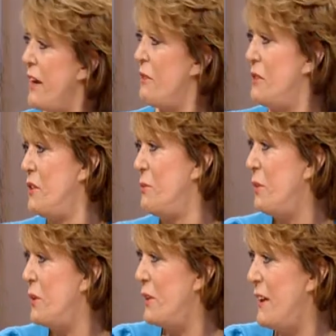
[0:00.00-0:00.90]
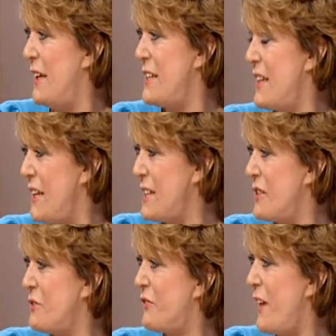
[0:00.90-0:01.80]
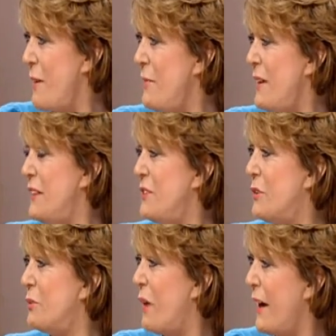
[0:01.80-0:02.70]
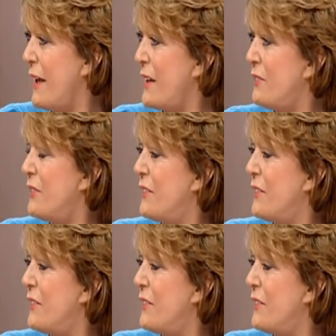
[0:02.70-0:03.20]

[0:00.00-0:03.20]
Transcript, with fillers: you stay grounded, Paul? Is it, is it your family and your